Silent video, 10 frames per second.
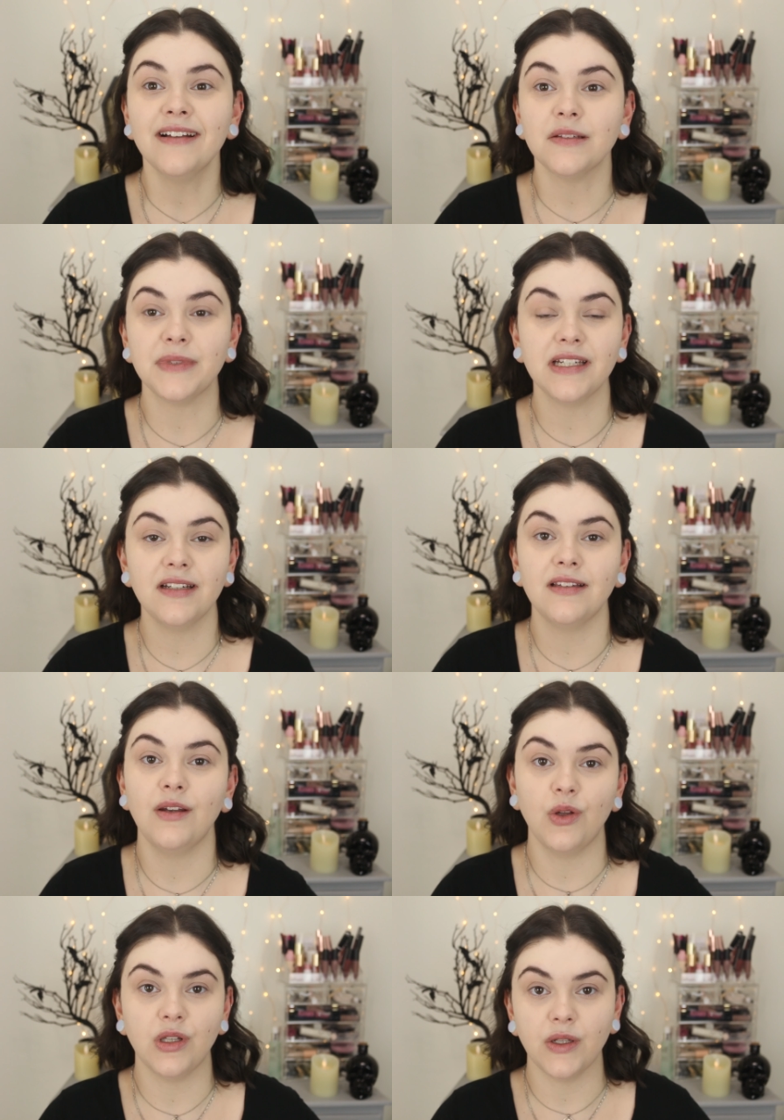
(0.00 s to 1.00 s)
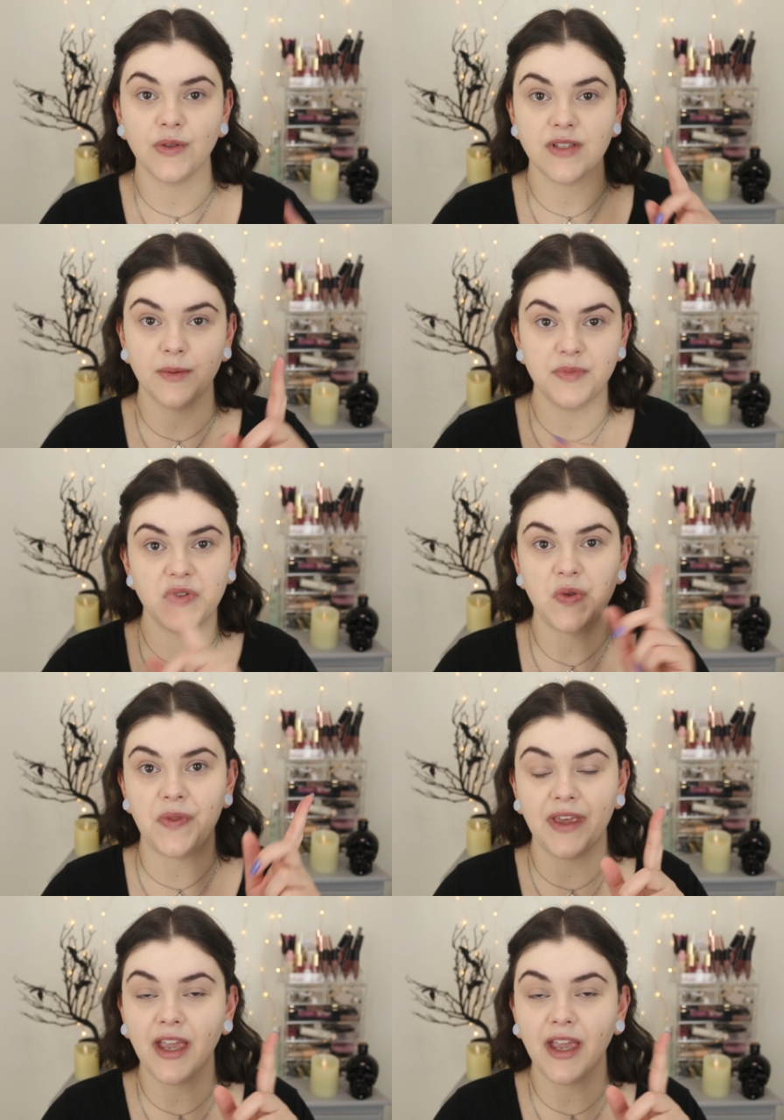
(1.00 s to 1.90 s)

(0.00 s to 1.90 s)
Let me get a little close up to the